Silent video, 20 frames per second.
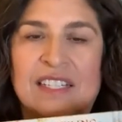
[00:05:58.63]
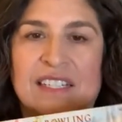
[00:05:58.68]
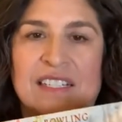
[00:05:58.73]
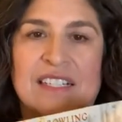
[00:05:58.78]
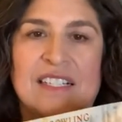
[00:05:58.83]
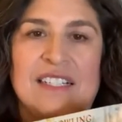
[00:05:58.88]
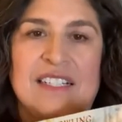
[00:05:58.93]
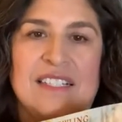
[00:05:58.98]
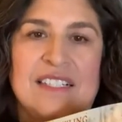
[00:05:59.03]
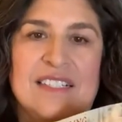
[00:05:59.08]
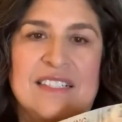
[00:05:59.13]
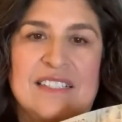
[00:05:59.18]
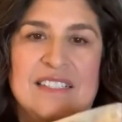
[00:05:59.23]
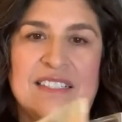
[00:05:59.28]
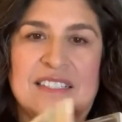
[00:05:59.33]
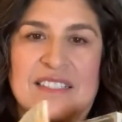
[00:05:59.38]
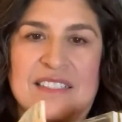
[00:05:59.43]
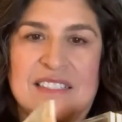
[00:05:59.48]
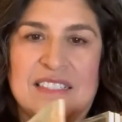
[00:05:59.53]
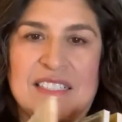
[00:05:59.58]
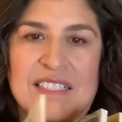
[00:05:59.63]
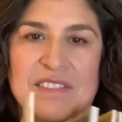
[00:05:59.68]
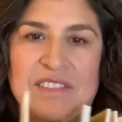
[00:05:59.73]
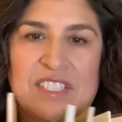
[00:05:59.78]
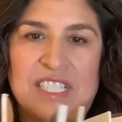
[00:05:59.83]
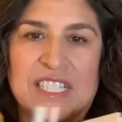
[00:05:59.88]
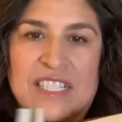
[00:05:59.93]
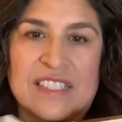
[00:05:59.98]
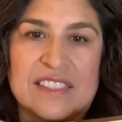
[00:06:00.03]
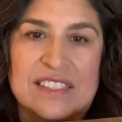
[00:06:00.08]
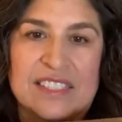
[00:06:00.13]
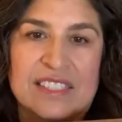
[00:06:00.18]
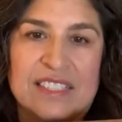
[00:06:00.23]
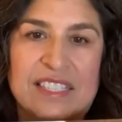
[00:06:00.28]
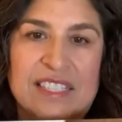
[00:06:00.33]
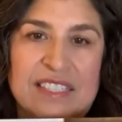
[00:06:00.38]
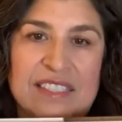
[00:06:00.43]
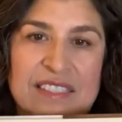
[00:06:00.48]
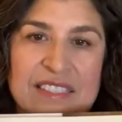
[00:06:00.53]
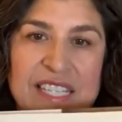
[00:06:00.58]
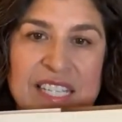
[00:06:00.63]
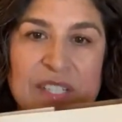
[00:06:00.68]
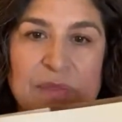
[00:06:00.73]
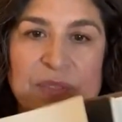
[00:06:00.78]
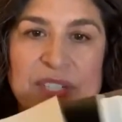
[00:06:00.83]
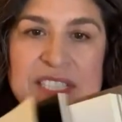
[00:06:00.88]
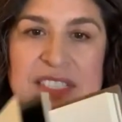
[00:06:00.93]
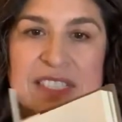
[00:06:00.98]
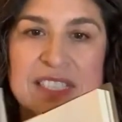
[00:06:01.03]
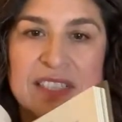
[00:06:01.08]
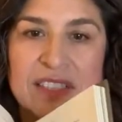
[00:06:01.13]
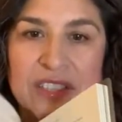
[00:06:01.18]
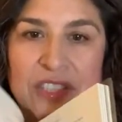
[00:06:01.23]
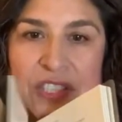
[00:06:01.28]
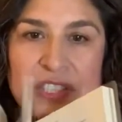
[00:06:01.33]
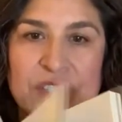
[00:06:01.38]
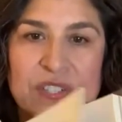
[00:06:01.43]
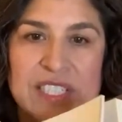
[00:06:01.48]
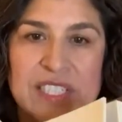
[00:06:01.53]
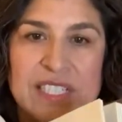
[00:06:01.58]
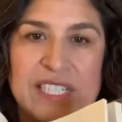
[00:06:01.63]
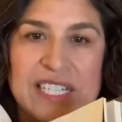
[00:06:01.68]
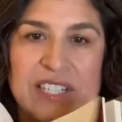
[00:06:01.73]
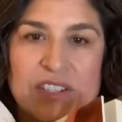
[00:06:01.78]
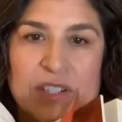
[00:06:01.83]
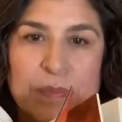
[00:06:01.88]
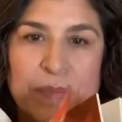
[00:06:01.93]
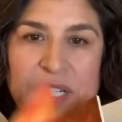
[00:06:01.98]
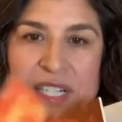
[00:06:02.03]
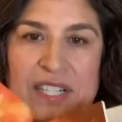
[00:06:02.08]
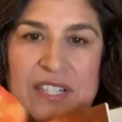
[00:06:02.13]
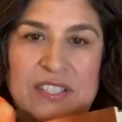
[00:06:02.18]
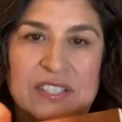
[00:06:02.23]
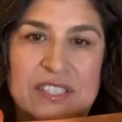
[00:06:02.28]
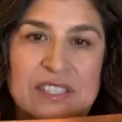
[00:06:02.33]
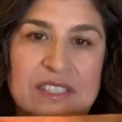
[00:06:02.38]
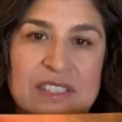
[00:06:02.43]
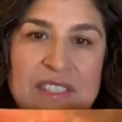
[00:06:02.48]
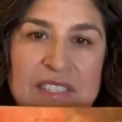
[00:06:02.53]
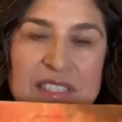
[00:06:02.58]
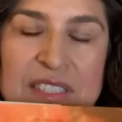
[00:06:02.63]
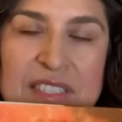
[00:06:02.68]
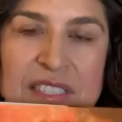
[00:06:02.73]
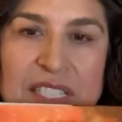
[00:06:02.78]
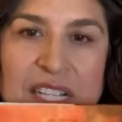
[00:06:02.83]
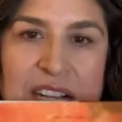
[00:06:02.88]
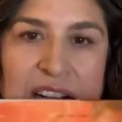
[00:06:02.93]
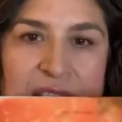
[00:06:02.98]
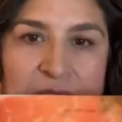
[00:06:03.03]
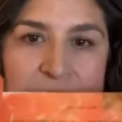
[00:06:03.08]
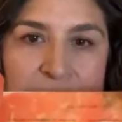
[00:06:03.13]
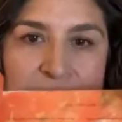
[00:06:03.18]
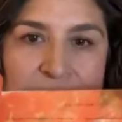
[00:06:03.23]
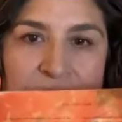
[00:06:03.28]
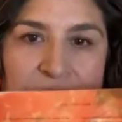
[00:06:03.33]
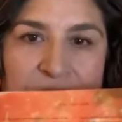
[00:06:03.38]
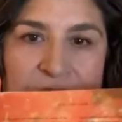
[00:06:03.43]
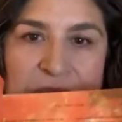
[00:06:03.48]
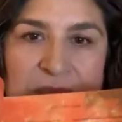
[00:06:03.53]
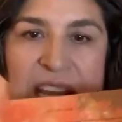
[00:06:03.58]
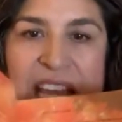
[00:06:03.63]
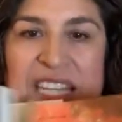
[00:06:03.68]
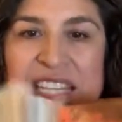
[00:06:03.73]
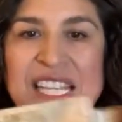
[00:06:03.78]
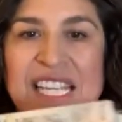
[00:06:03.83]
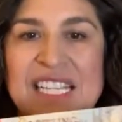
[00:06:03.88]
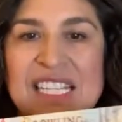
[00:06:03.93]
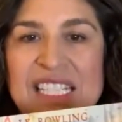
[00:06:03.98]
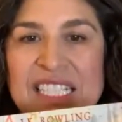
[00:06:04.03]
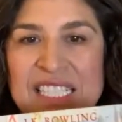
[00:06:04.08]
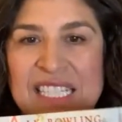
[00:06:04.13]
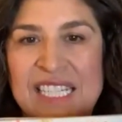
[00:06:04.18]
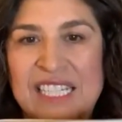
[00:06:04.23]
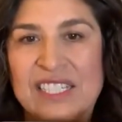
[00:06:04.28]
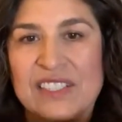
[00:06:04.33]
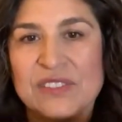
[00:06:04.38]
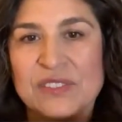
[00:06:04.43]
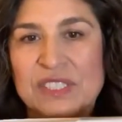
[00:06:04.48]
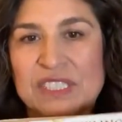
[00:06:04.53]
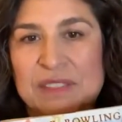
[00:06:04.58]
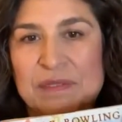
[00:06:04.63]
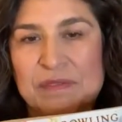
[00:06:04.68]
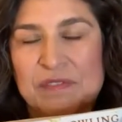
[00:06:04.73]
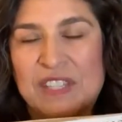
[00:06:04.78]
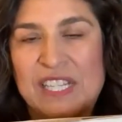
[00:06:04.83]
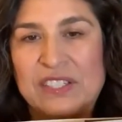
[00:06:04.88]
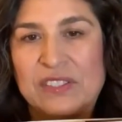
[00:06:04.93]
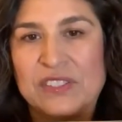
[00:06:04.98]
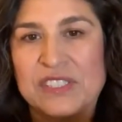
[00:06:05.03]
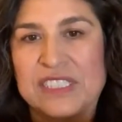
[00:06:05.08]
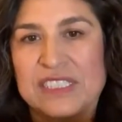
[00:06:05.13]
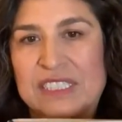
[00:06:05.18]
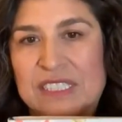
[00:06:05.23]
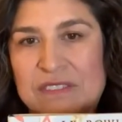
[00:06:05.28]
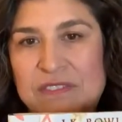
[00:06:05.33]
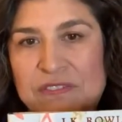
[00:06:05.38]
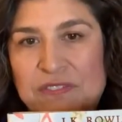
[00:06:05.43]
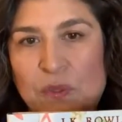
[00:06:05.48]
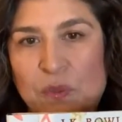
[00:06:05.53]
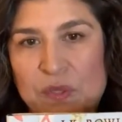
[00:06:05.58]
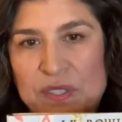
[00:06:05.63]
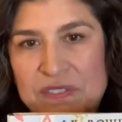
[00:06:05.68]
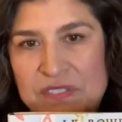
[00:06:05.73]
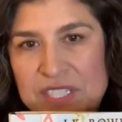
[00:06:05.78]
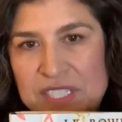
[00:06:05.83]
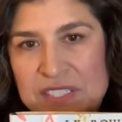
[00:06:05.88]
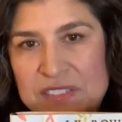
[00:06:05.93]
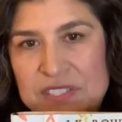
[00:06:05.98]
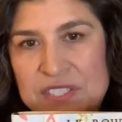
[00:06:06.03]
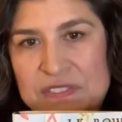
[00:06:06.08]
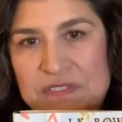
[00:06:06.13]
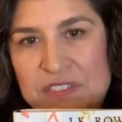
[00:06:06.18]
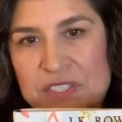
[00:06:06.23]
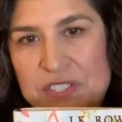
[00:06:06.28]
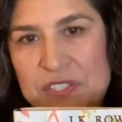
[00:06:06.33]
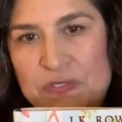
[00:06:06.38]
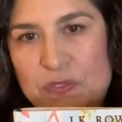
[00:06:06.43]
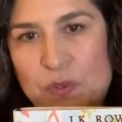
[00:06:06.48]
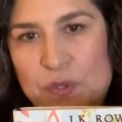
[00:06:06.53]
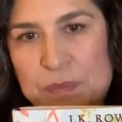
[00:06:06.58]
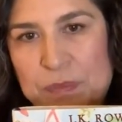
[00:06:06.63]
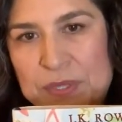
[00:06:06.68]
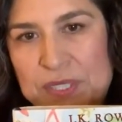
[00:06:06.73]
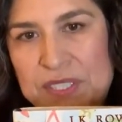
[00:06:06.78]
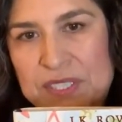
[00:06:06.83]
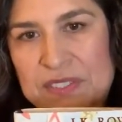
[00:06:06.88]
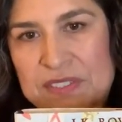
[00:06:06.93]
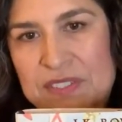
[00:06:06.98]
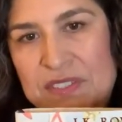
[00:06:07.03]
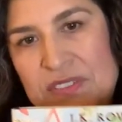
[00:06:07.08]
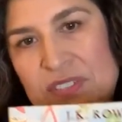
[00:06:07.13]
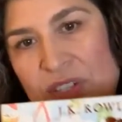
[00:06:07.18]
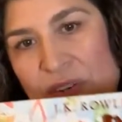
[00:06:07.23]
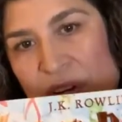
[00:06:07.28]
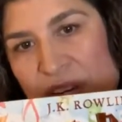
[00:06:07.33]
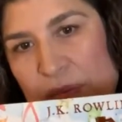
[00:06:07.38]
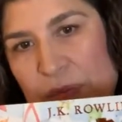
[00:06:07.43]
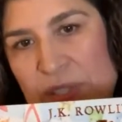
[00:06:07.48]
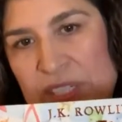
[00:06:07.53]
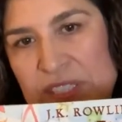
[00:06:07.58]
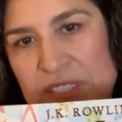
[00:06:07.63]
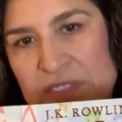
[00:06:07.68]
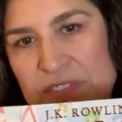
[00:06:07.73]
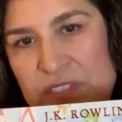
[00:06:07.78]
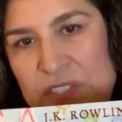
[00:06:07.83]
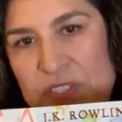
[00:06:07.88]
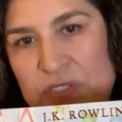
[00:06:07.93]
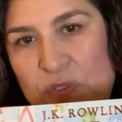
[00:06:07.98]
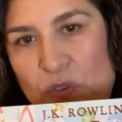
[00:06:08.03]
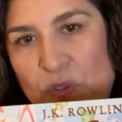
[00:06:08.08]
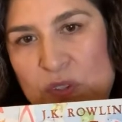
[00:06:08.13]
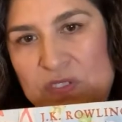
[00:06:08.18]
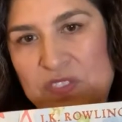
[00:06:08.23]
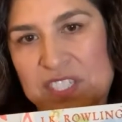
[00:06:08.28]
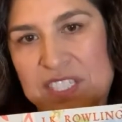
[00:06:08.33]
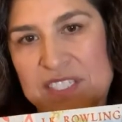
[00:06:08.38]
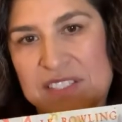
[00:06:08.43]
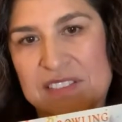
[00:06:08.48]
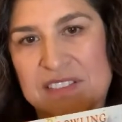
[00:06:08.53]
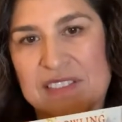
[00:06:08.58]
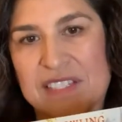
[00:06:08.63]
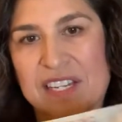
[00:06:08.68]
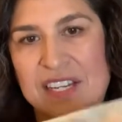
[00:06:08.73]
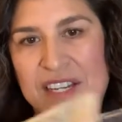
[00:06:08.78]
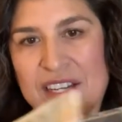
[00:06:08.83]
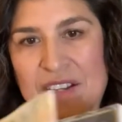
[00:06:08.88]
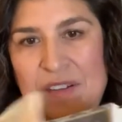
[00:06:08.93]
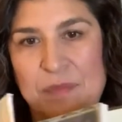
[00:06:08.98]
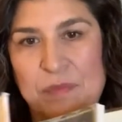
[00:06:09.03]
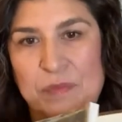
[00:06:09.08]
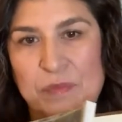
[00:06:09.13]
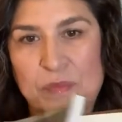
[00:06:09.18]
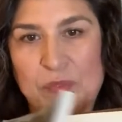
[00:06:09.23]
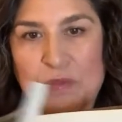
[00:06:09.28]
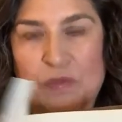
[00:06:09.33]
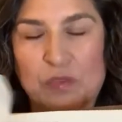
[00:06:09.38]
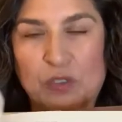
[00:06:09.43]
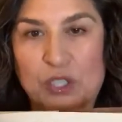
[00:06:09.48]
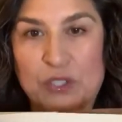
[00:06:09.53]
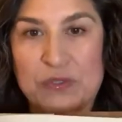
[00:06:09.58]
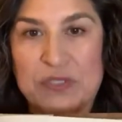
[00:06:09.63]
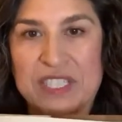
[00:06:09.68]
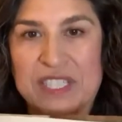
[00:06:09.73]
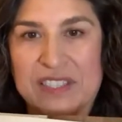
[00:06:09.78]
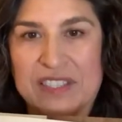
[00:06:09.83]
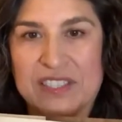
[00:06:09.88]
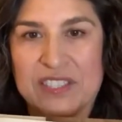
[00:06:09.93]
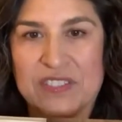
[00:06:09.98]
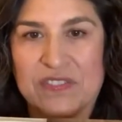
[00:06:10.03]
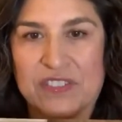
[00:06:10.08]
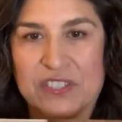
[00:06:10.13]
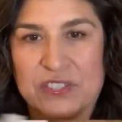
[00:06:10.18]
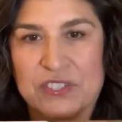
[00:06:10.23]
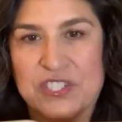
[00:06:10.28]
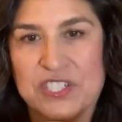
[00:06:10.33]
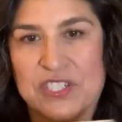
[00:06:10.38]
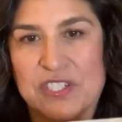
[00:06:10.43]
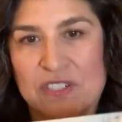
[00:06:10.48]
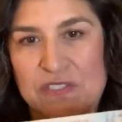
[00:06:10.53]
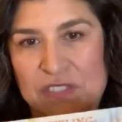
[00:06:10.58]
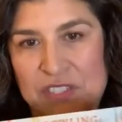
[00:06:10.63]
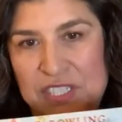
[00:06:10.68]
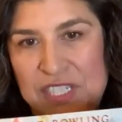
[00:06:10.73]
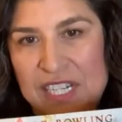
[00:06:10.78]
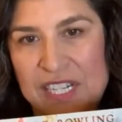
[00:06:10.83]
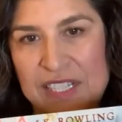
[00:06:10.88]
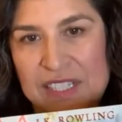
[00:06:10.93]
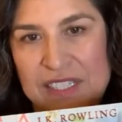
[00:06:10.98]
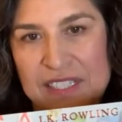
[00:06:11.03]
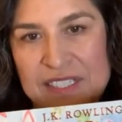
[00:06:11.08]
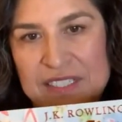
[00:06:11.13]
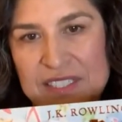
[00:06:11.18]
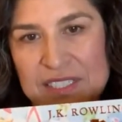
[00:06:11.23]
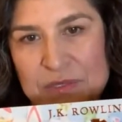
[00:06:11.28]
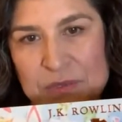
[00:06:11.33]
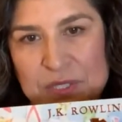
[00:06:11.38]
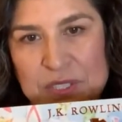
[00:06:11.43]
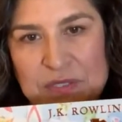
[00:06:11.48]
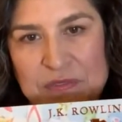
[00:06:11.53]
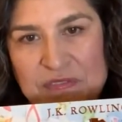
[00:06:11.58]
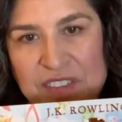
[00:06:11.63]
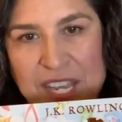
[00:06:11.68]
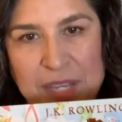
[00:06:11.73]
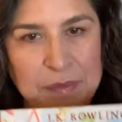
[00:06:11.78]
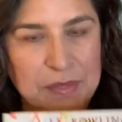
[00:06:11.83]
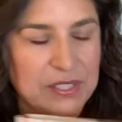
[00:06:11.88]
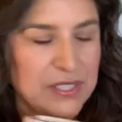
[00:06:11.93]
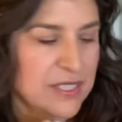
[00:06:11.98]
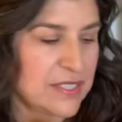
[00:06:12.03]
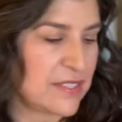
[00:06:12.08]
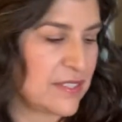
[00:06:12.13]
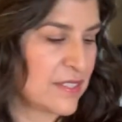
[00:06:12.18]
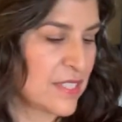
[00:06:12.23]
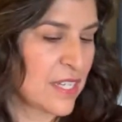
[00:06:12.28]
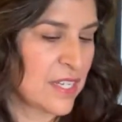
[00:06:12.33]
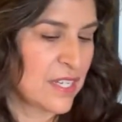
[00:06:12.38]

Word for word: Uh, because it, it is. Anyway, it's illustrated Harry Potter. Um, and they, he only, they only did four of these, the first four books. So I read the first four of these, um, using this version over the holidays and it was fabulous.